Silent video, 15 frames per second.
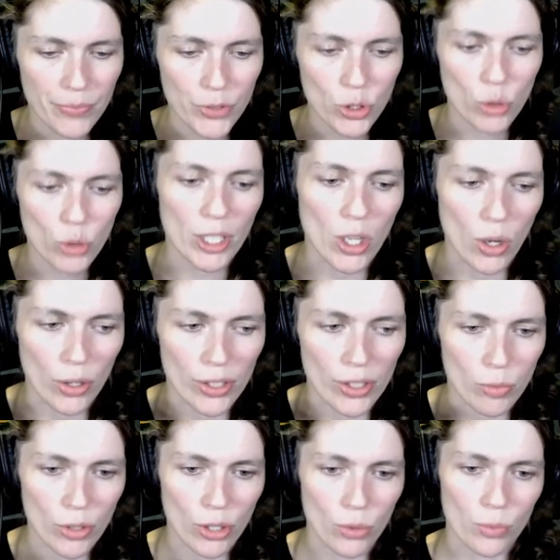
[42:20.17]
to be honest
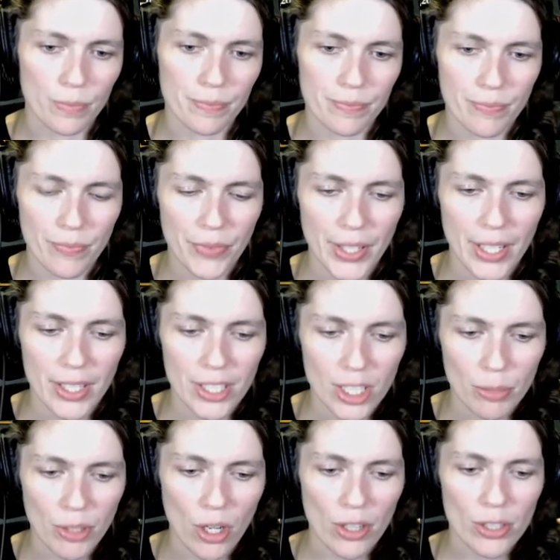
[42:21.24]
with you. To
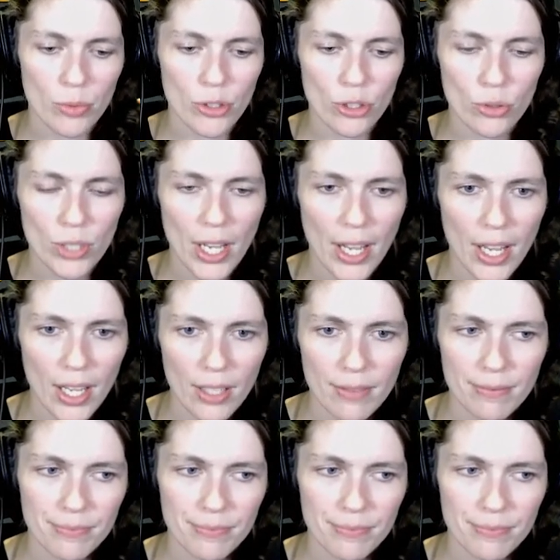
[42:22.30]
be honest with you, Diane.